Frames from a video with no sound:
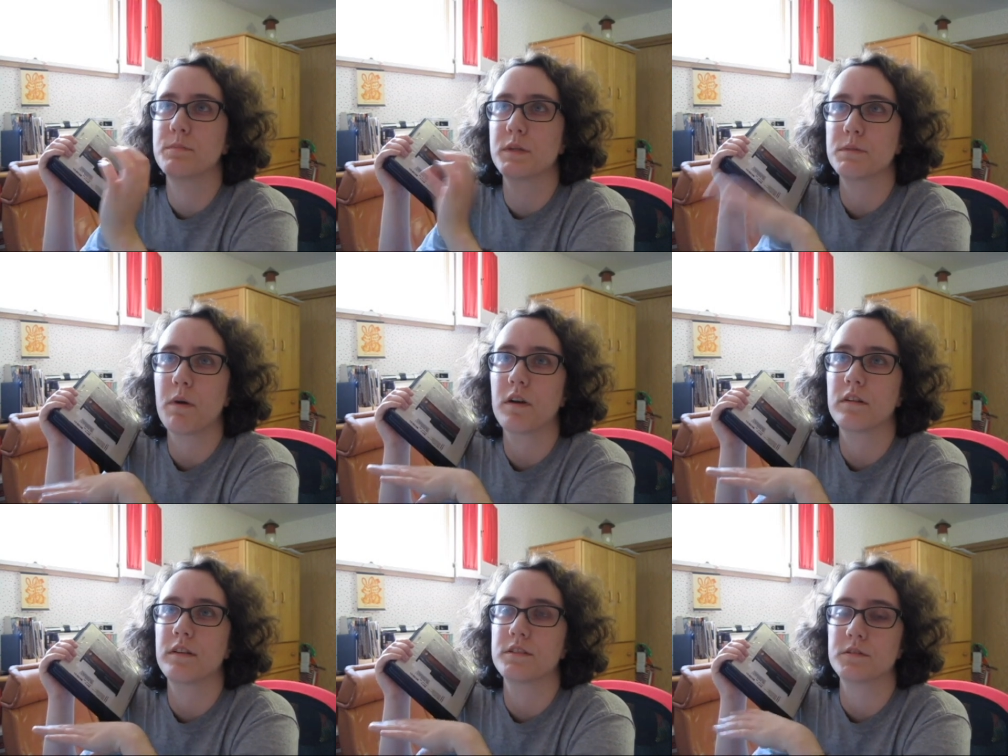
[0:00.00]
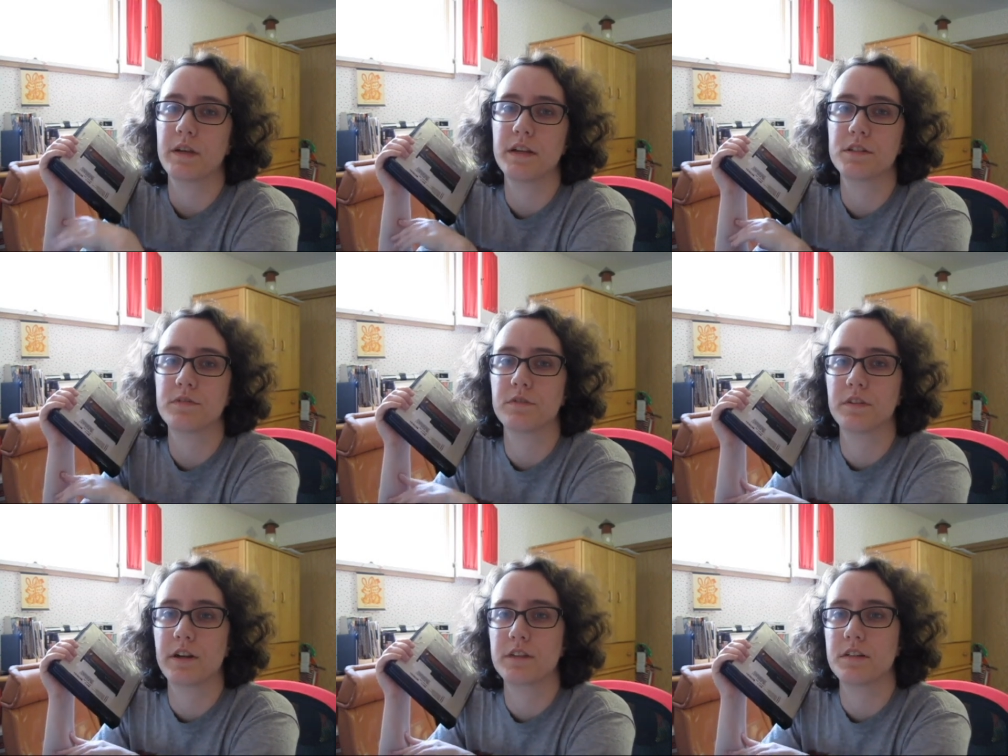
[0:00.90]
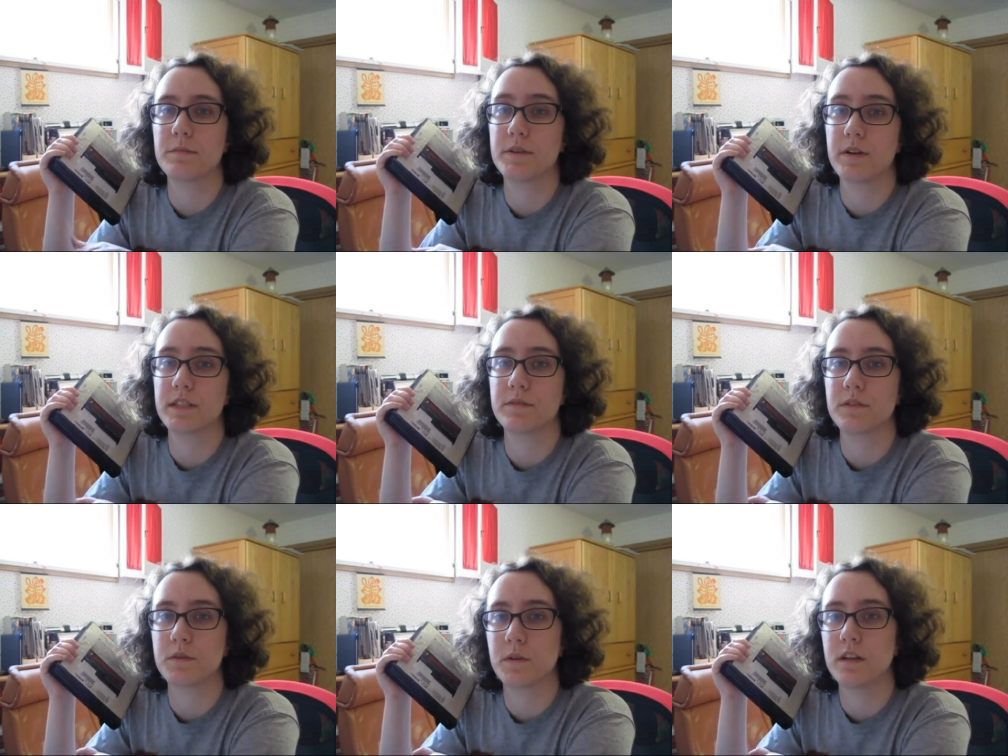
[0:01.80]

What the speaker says: but his partner has arranged for Gretchen to be transferred to